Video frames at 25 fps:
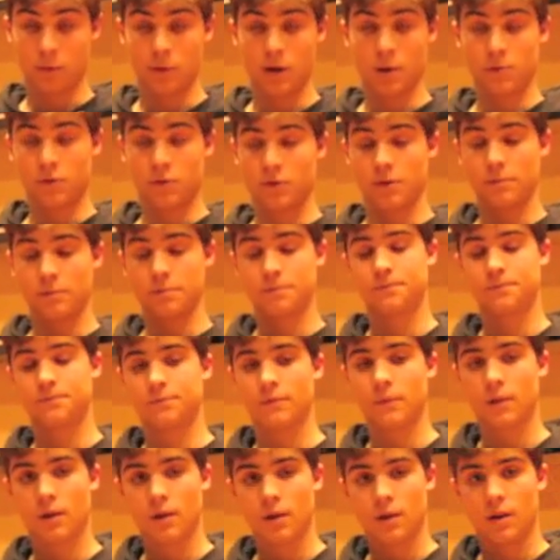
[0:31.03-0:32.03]
comes from.
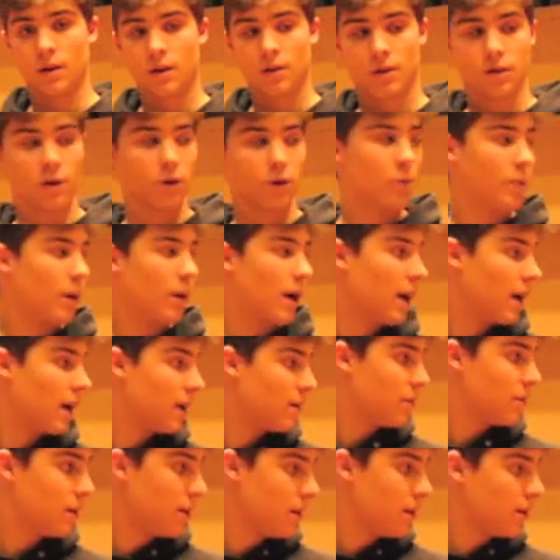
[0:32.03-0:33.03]
So behind
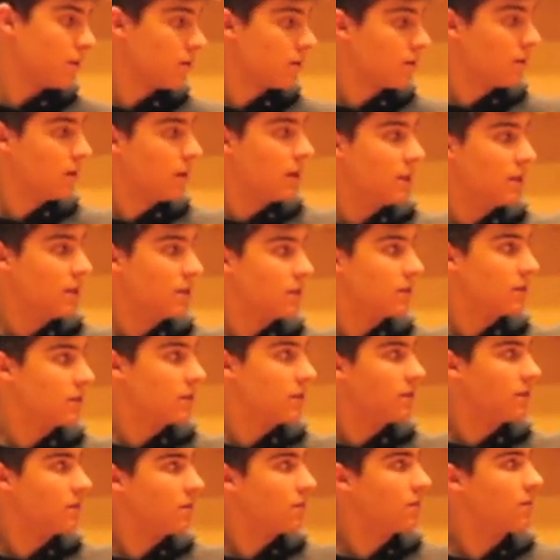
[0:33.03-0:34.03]
me is
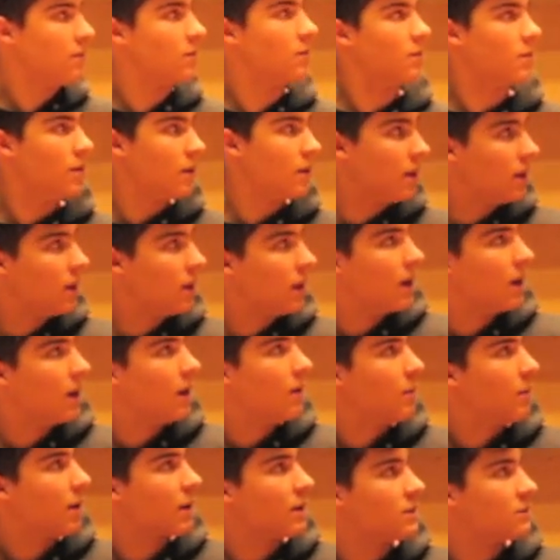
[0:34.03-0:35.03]
the
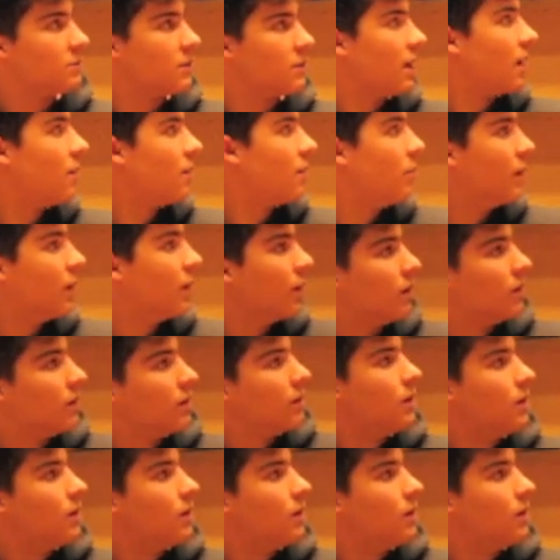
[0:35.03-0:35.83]
mechanism that I built.